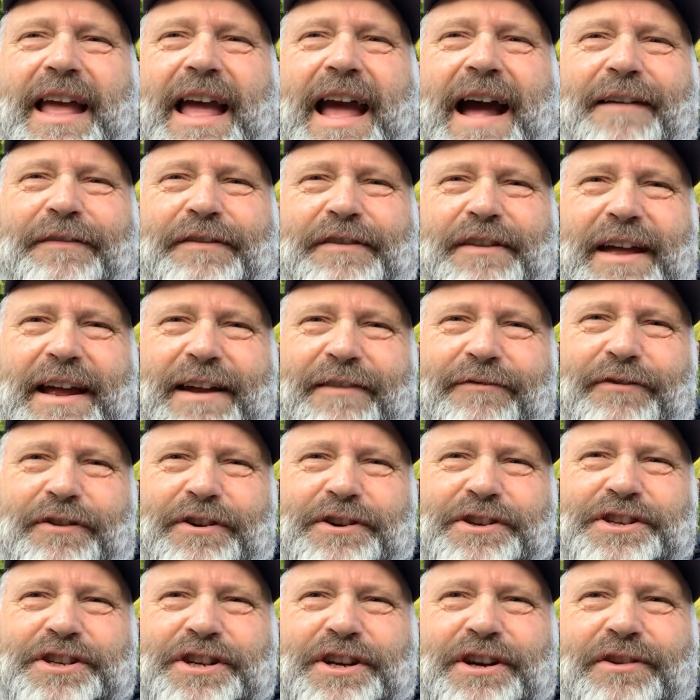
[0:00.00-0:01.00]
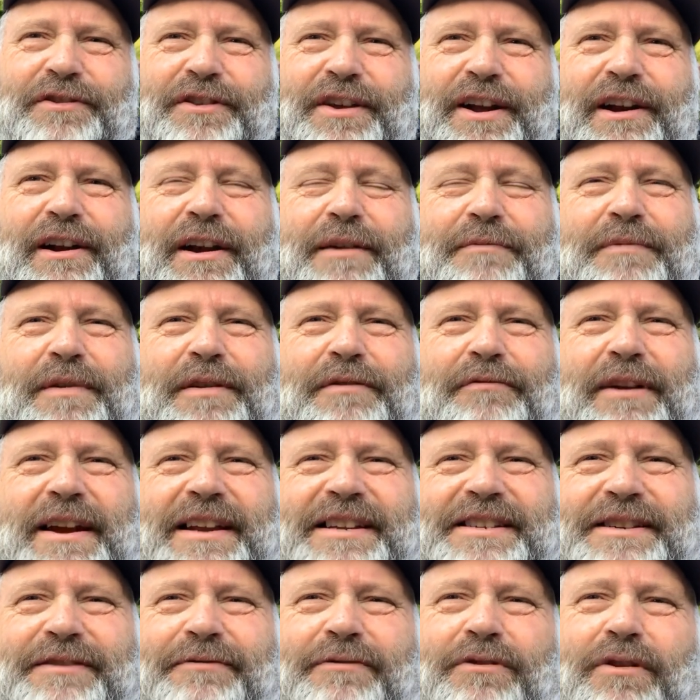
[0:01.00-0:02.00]
after that first year there, I'd been
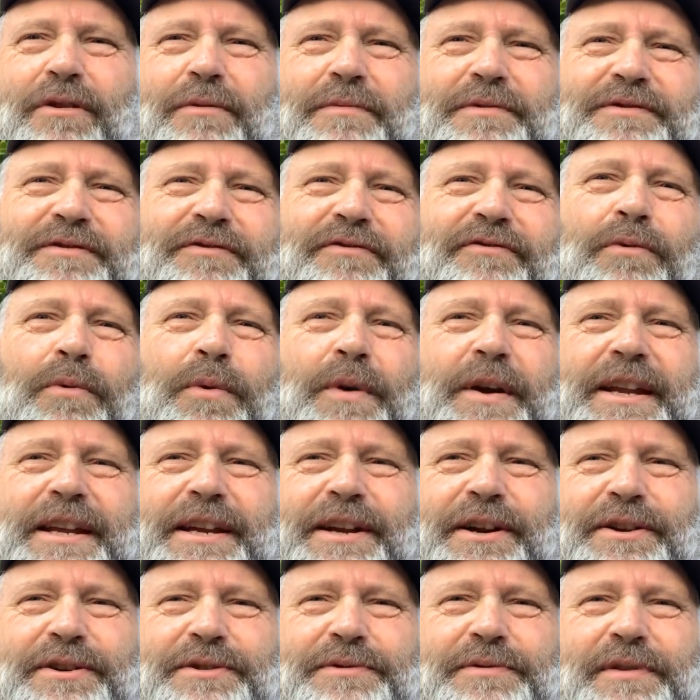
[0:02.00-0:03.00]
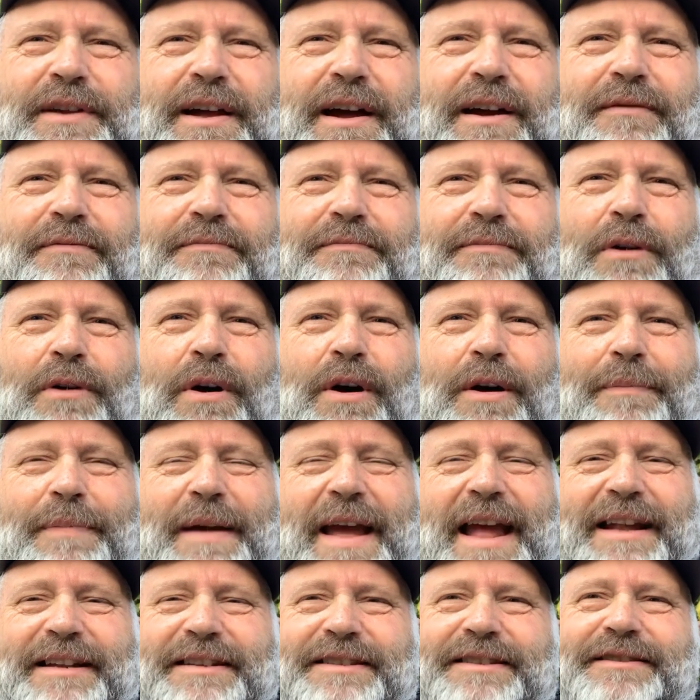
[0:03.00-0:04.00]
racing for almost 40 years without long
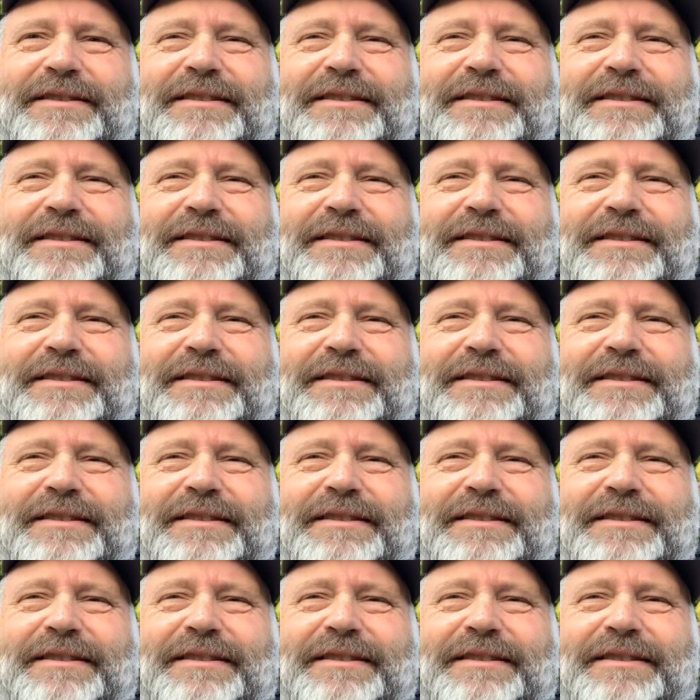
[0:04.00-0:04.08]
pants.